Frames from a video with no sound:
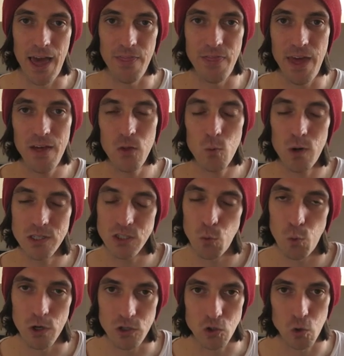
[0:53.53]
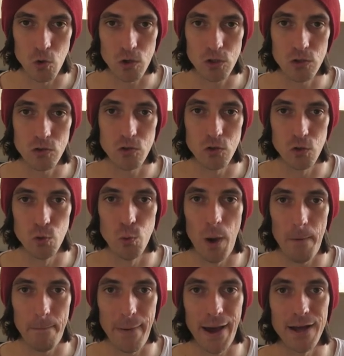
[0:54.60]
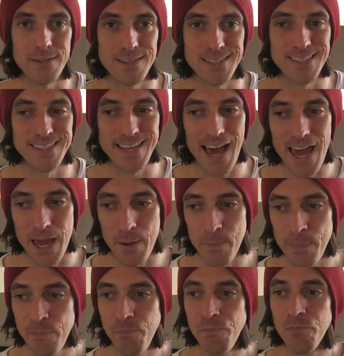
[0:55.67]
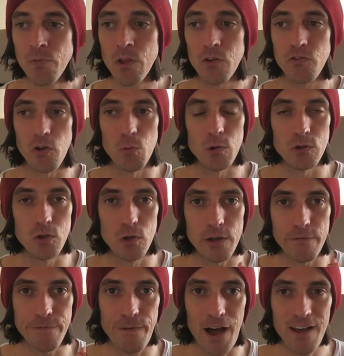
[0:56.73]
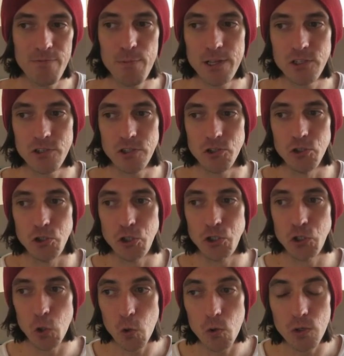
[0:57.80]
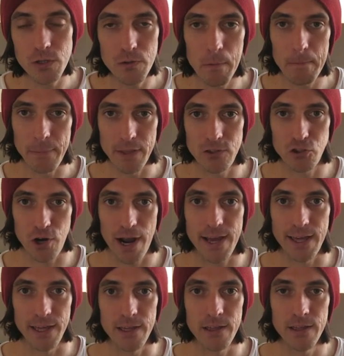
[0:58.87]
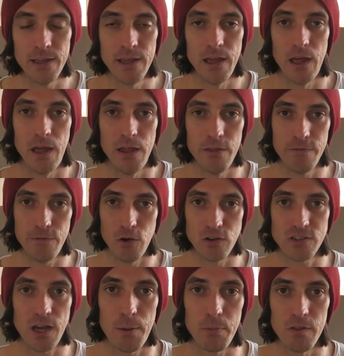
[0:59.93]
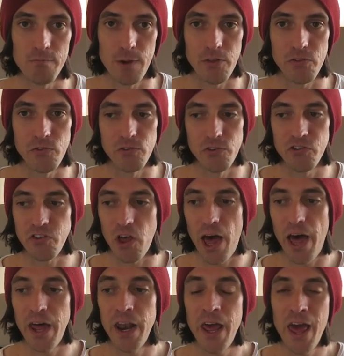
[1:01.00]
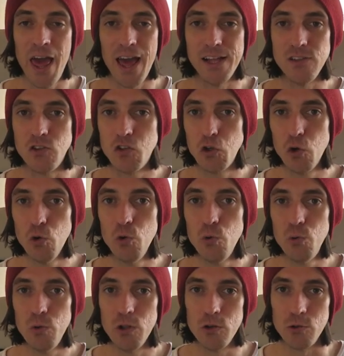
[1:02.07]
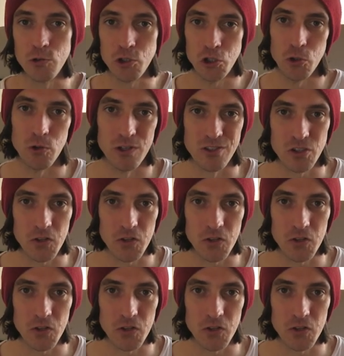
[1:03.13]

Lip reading: And they're the ones I want to talk to you about today. So we'll look at 5 metrics you should be tracking in the first couple of months of your site, and 2 that you shouldn't.